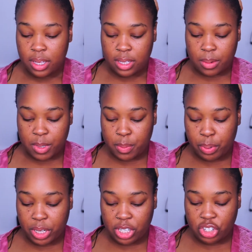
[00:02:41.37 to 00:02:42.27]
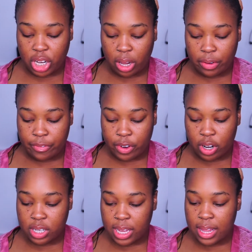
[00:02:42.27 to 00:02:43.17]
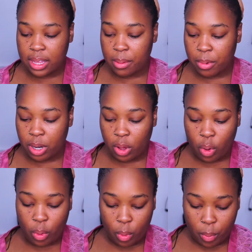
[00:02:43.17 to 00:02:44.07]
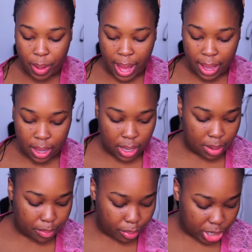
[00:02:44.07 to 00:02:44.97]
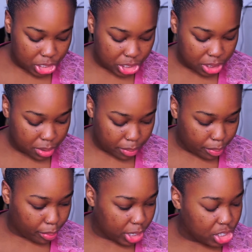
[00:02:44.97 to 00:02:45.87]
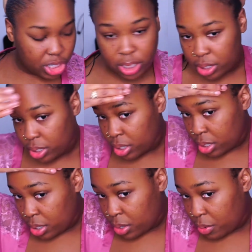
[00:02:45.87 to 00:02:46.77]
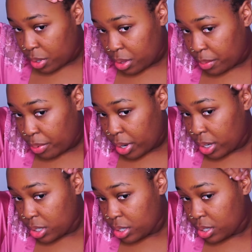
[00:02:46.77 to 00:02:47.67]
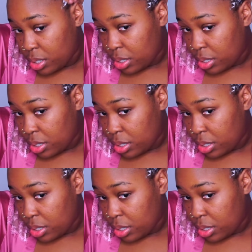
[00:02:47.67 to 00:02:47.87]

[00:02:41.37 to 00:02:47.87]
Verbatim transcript: So I'm just putting the gel on first, and then I'm gonna go back and brush it. Brush it with the brush.